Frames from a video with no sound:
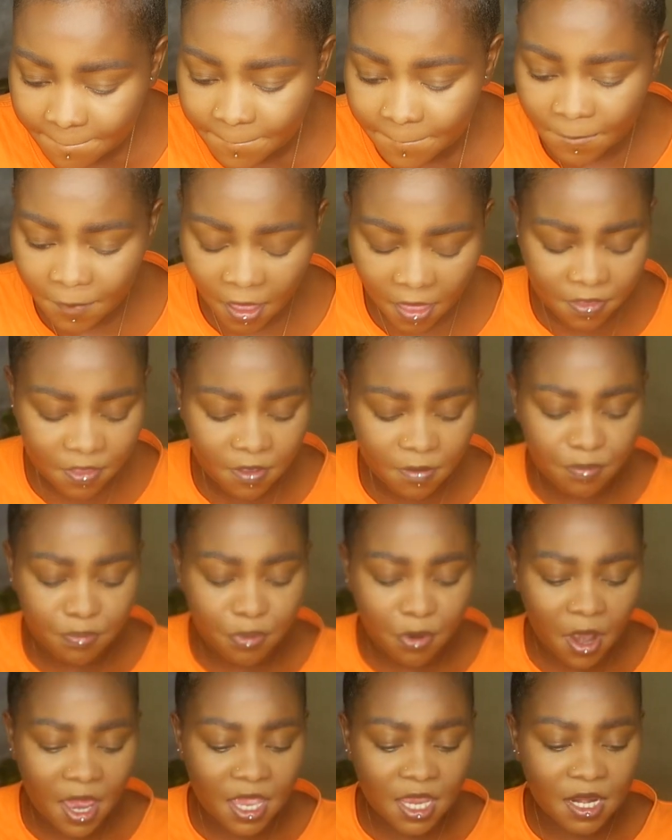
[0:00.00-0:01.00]

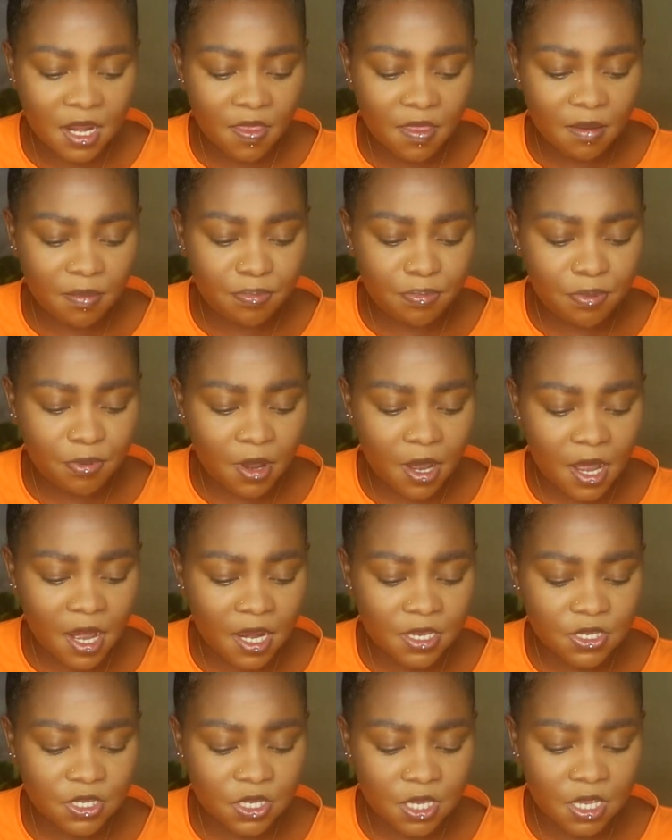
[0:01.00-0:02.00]
another
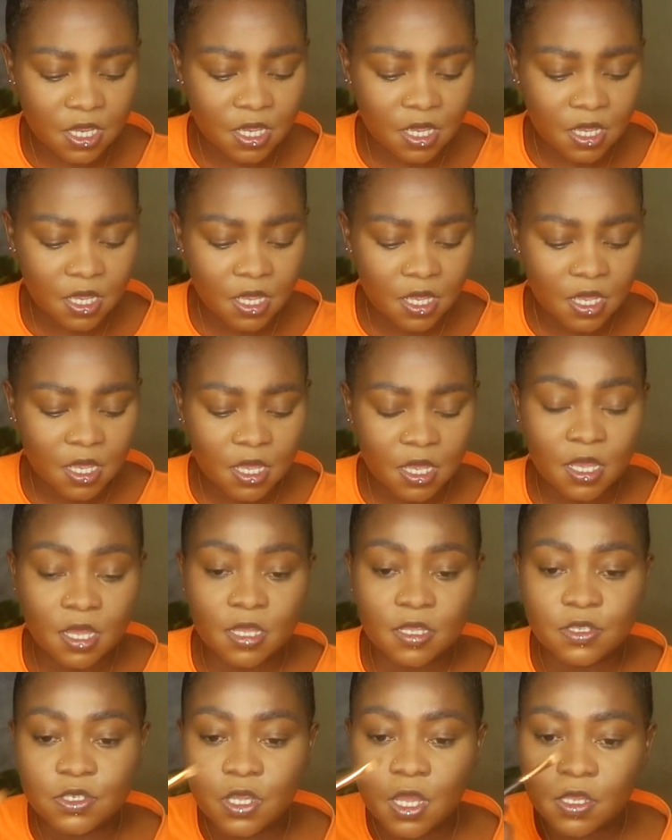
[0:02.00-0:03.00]
brush
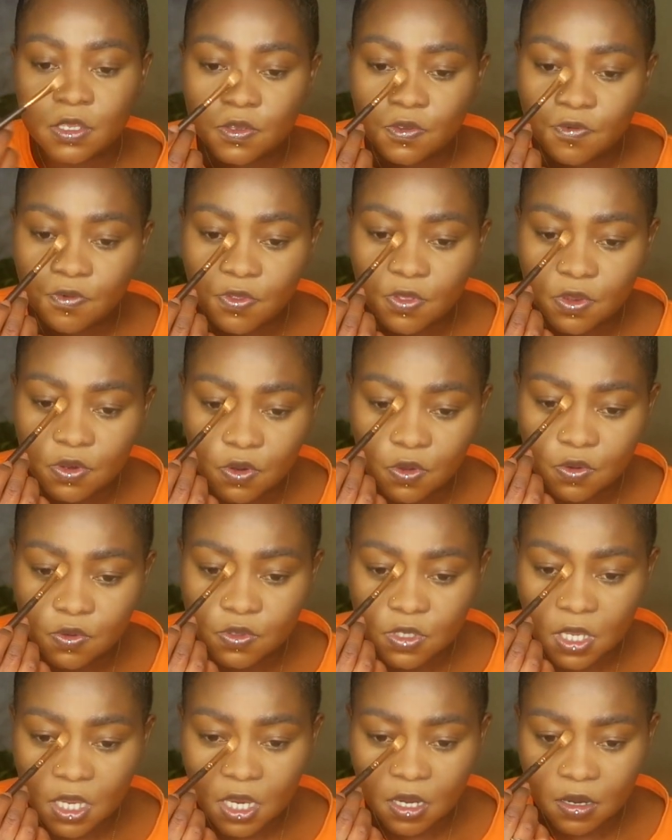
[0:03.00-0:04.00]
just for the
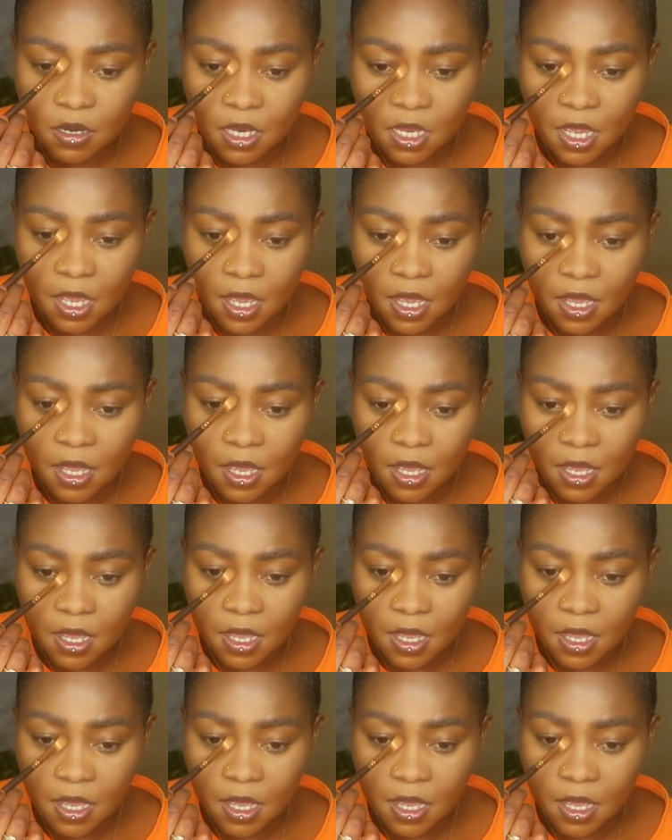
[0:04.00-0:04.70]
nose area.